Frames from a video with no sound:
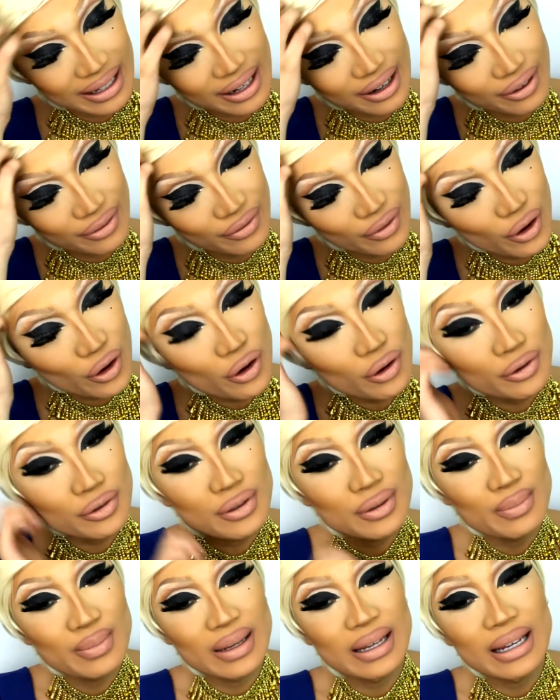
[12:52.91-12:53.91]

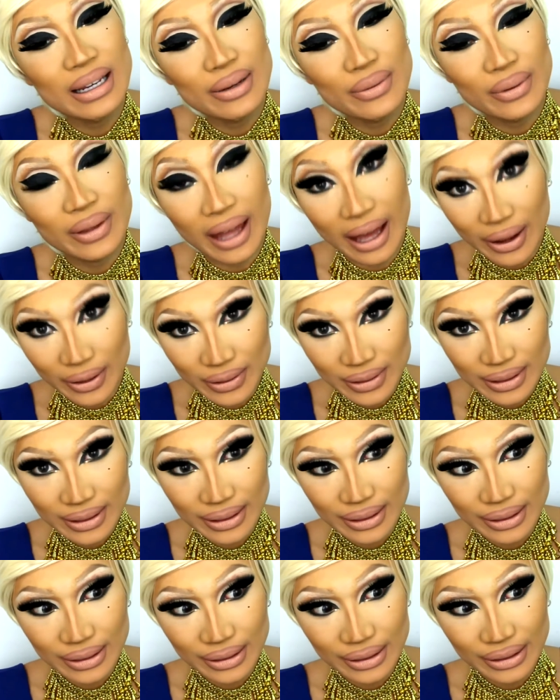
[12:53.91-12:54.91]
involves me without
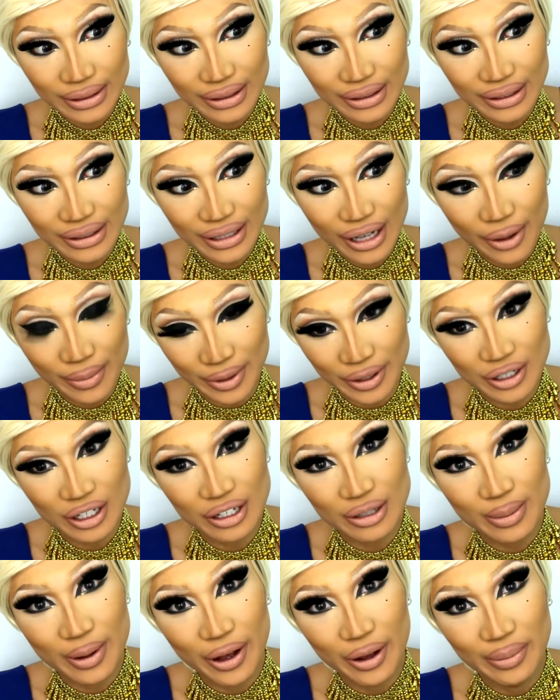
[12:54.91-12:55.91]
a beauty
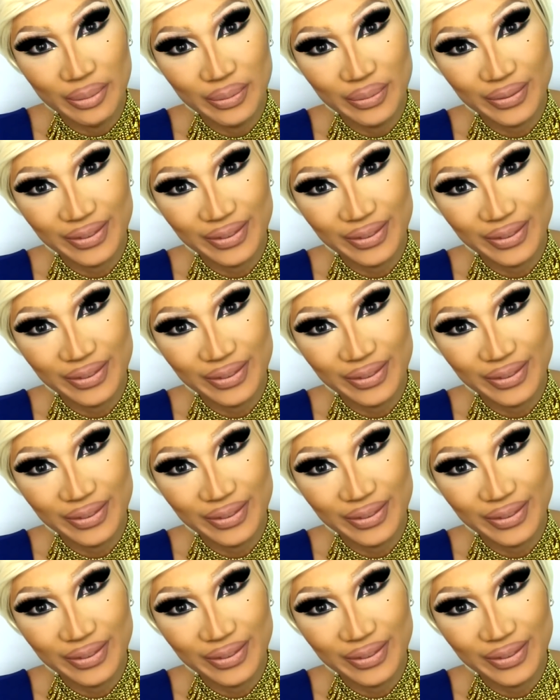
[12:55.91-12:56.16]
spot.